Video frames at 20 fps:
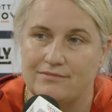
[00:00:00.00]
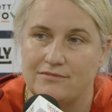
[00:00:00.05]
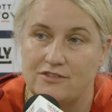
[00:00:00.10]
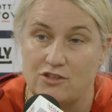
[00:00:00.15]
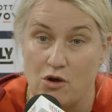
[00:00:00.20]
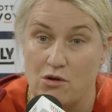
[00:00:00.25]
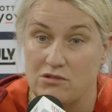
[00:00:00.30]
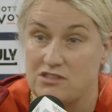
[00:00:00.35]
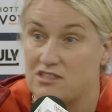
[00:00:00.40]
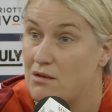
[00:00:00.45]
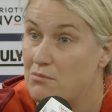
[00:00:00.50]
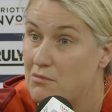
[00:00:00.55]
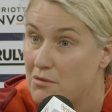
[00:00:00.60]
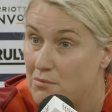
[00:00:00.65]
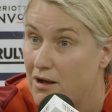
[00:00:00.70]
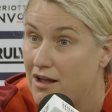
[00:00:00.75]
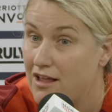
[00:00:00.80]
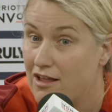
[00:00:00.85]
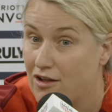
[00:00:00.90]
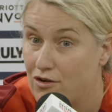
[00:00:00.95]
So some of
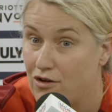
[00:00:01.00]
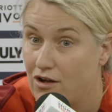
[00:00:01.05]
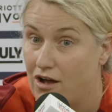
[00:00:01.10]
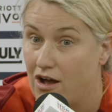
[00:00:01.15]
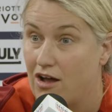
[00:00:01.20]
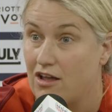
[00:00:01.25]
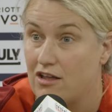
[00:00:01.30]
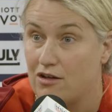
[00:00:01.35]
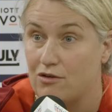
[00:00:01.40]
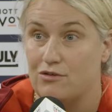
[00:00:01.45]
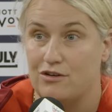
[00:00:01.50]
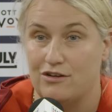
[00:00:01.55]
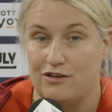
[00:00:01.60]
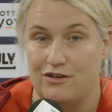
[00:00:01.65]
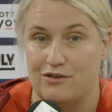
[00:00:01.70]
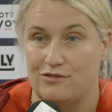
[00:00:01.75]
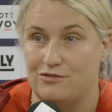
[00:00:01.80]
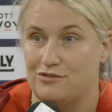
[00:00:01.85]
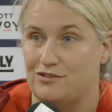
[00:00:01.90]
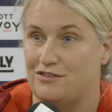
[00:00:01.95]
my uh, Iona
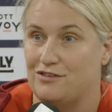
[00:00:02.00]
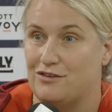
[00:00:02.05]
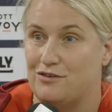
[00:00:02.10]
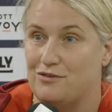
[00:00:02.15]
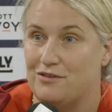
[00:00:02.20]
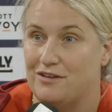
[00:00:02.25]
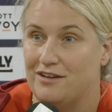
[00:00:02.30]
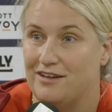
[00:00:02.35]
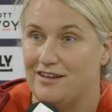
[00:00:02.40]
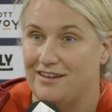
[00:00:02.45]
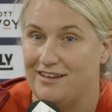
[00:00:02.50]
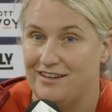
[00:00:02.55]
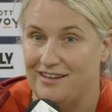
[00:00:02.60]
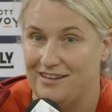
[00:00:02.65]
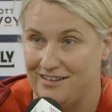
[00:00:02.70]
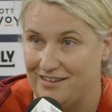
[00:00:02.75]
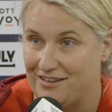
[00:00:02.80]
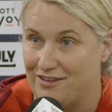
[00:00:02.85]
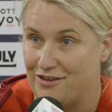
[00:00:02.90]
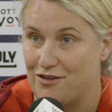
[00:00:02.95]
girls too,
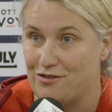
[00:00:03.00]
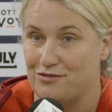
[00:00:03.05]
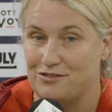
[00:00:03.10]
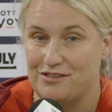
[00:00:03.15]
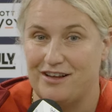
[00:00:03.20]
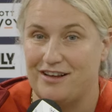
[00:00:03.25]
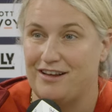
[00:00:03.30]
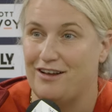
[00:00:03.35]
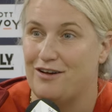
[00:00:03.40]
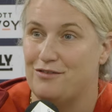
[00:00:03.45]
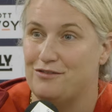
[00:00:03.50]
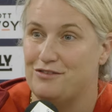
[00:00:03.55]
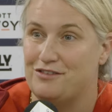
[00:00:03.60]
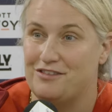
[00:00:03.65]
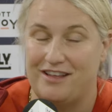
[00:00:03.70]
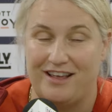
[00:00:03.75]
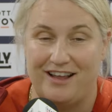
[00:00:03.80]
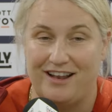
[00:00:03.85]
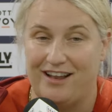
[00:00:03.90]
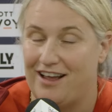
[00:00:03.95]
the girls I
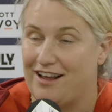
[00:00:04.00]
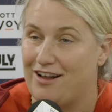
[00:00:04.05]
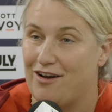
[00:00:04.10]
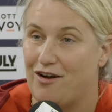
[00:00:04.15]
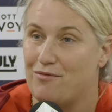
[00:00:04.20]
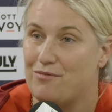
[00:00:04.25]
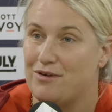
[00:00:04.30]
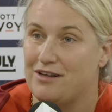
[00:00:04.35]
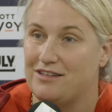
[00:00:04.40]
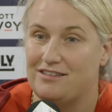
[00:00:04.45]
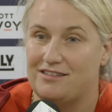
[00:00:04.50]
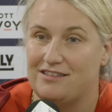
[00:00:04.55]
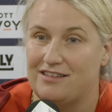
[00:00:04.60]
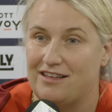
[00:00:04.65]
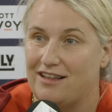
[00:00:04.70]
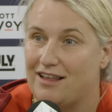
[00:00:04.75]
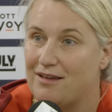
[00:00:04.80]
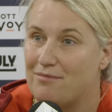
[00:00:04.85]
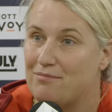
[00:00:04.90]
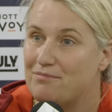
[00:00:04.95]
coach there. I can't wait to
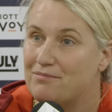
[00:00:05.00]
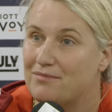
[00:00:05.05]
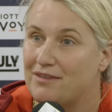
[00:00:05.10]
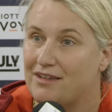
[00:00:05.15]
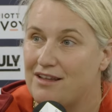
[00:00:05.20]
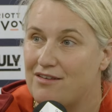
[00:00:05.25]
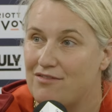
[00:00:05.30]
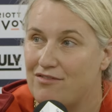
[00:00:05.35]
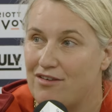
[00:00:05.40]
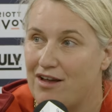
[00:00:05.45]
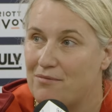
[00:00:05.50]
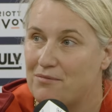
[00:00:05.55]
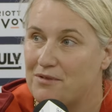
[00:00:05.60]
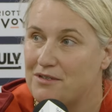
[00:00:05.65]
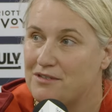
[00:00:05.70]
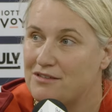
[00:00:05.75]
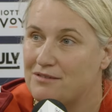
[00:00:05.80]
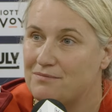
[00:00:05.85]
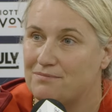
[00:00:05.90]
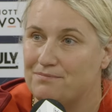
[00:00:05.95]
see them and their
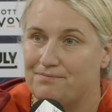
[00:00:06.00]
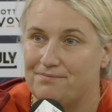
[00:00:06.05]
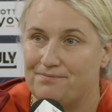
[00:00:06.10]
families.